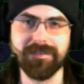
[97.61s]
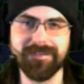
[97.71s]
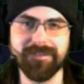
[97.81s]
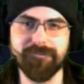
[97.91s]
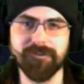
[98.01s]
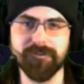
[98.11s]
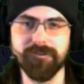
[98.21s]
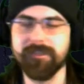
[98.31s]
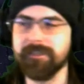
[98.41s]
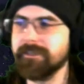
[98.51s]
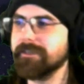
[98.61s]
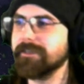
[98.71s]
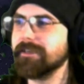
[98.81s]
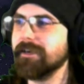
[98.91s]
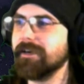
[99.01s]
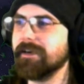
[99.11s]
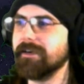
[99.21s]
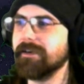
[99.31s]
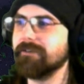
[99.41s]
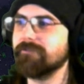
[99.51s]
difficult
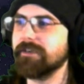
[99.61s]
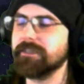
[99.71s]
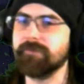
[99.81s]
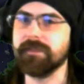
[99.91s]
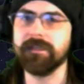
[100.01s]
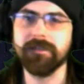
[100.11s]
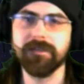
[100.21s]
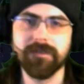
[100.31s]
recipe.